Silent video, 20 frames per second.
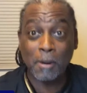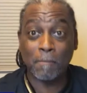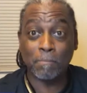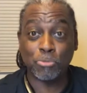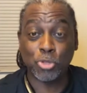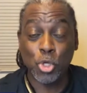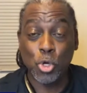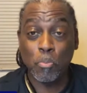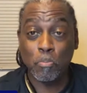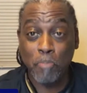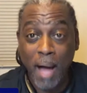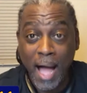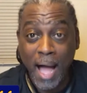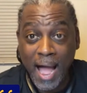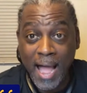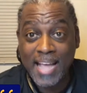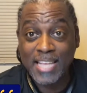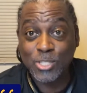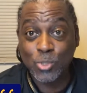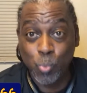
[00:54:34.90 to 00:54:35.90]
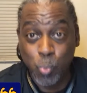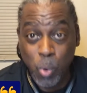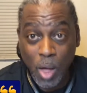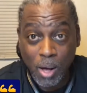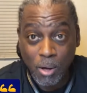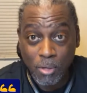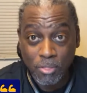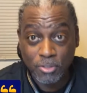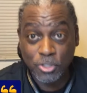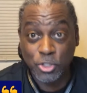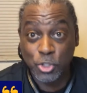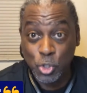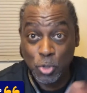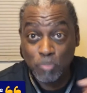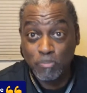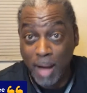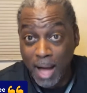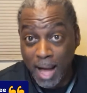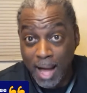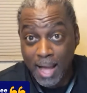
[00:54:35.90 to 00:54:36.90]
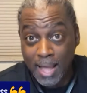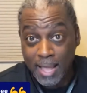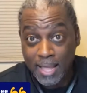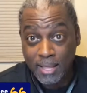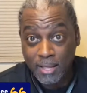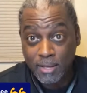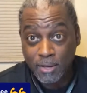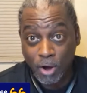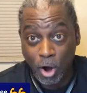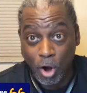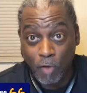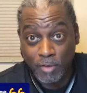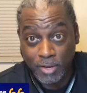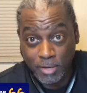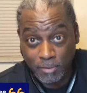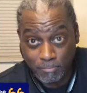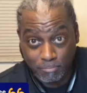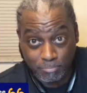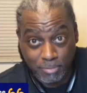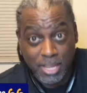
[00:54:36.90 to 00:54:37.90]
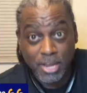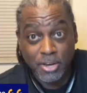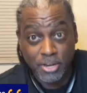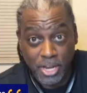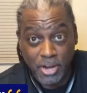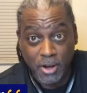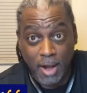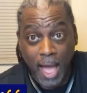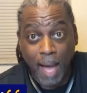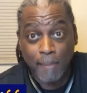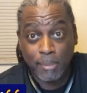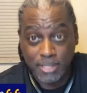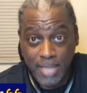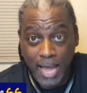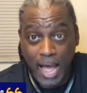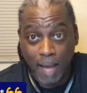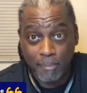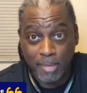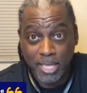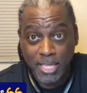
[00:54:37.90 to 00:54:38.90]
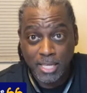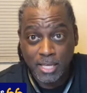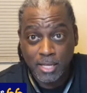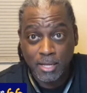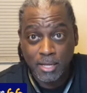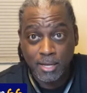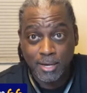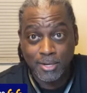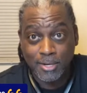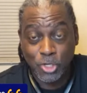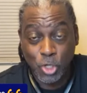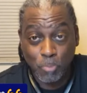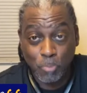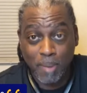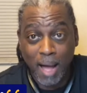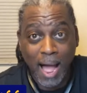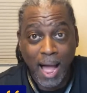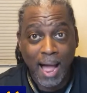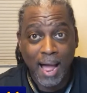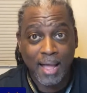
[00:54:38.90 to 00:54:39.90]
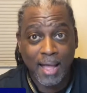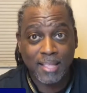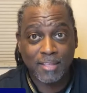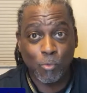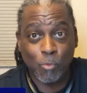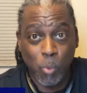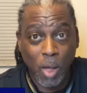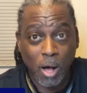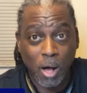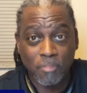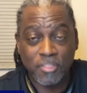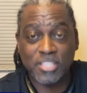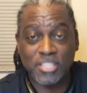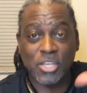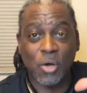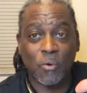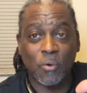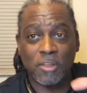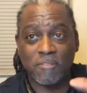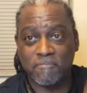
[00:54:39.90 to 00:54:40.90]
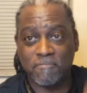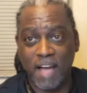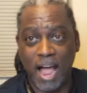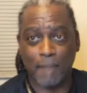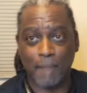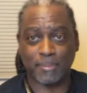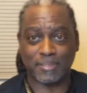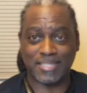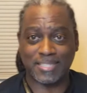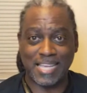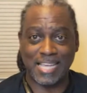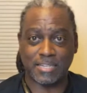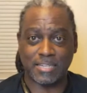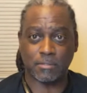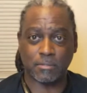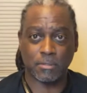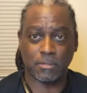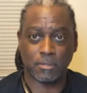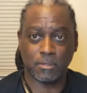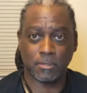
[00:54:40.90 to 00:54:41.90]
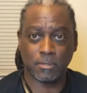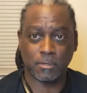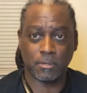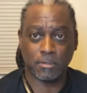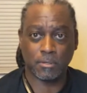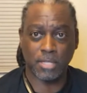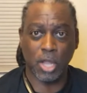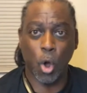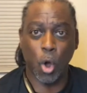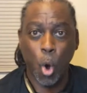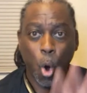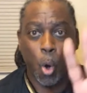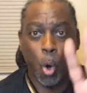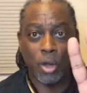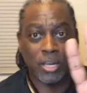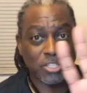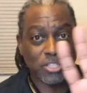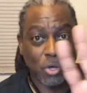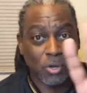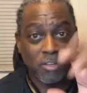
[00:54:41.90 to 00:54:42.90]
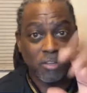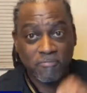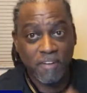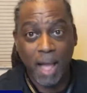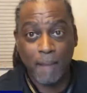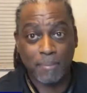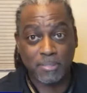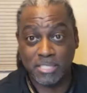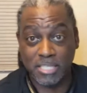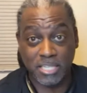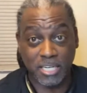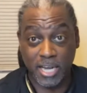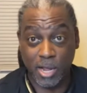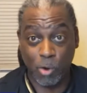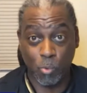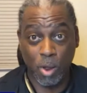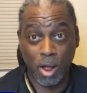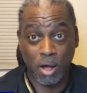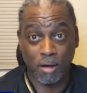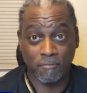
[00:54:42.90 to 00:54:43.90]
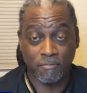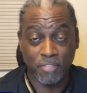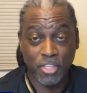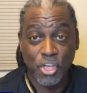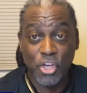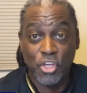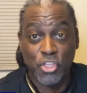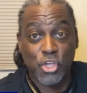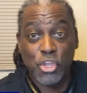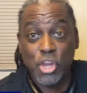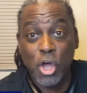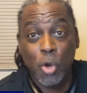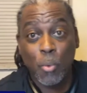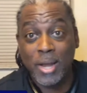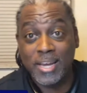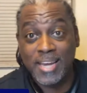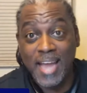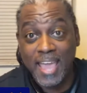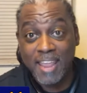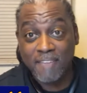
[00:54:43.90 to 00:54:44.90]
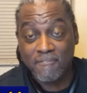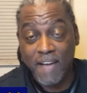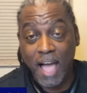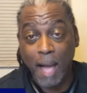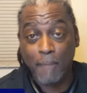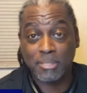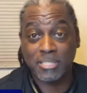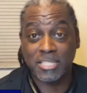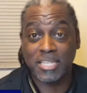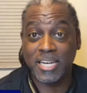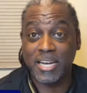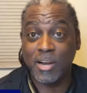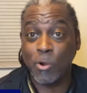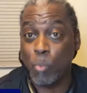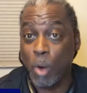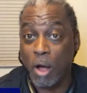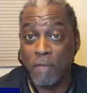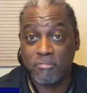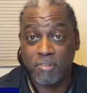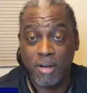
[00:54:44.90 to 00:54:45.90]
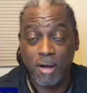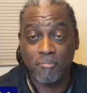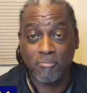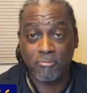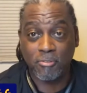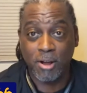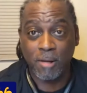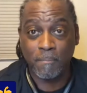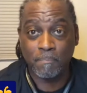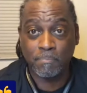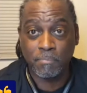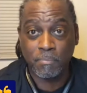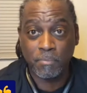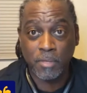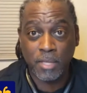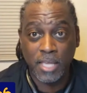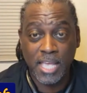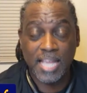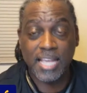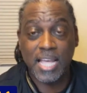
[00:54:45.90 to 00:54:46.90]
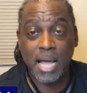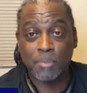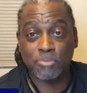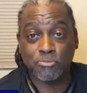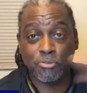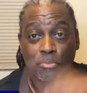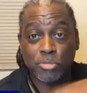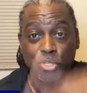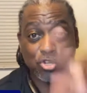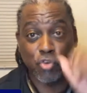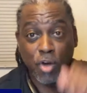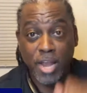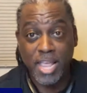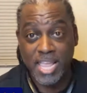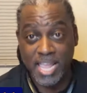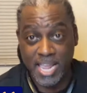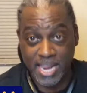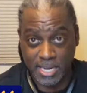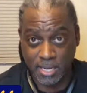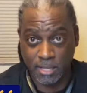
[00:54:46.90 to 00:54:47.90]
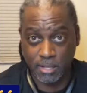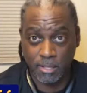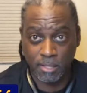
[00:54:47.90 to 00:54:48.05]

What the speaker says: Dubai's wealth, Dubai, over near Abu Dhabi, Dubai wealth is only 5%. The oil is only 5% of their wealth. You know where 95% of their wealth comes from? It comes from trade.